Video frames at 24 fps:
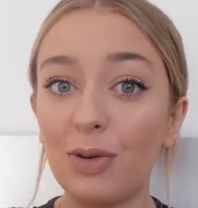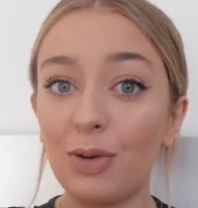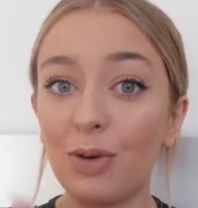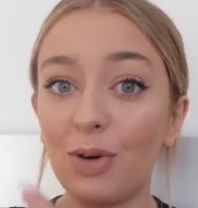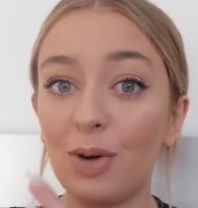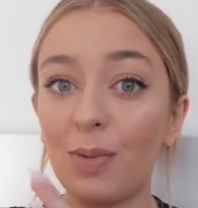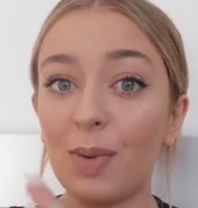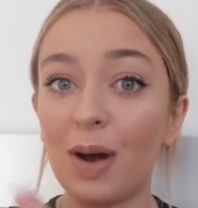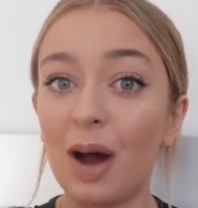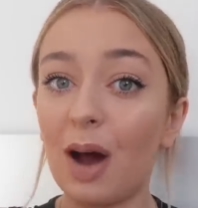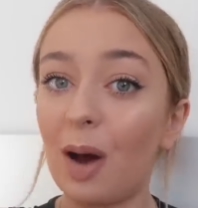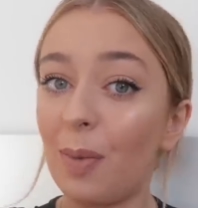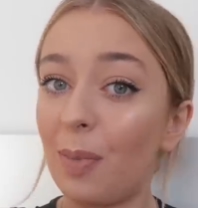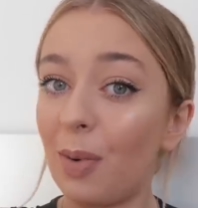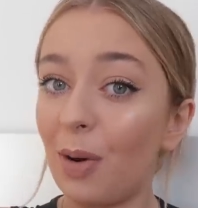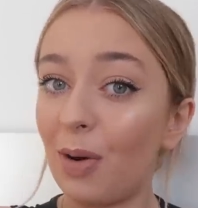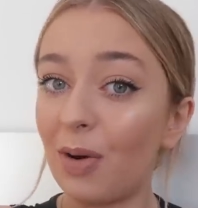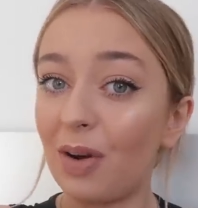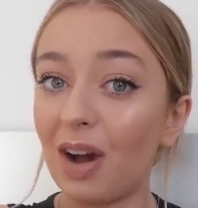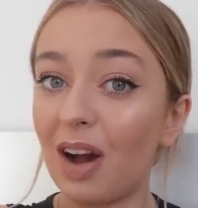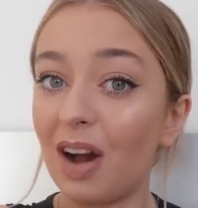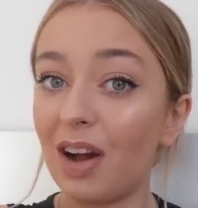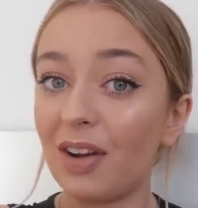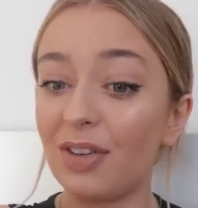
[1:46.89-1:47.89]
talk about our
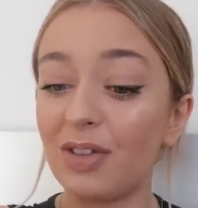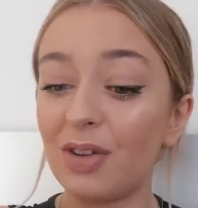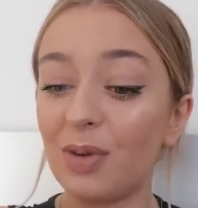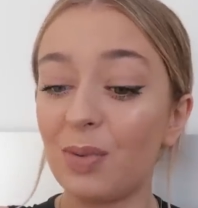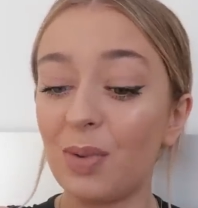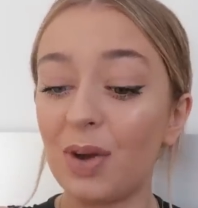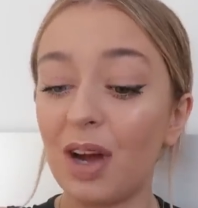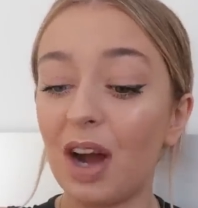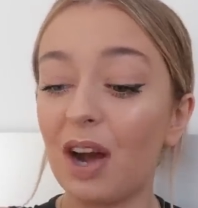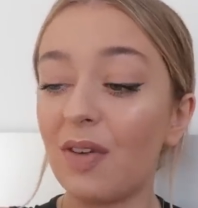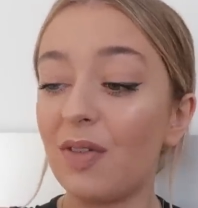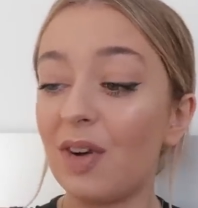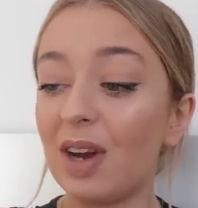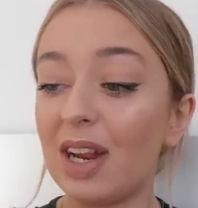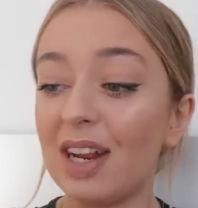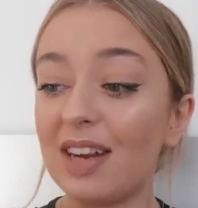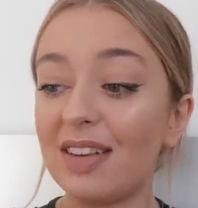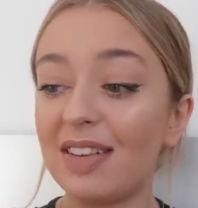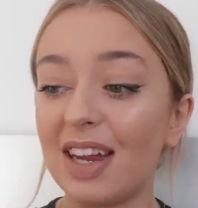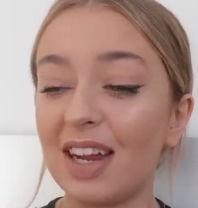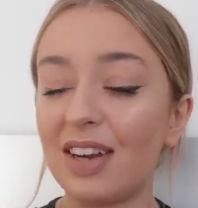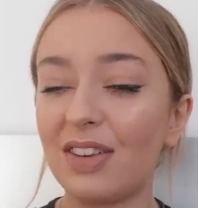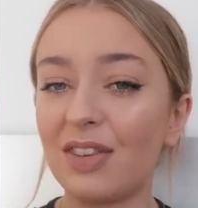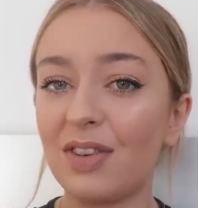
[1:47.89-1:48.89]
podcast that we are
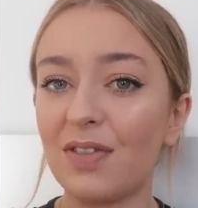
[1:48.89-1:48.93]
releasing,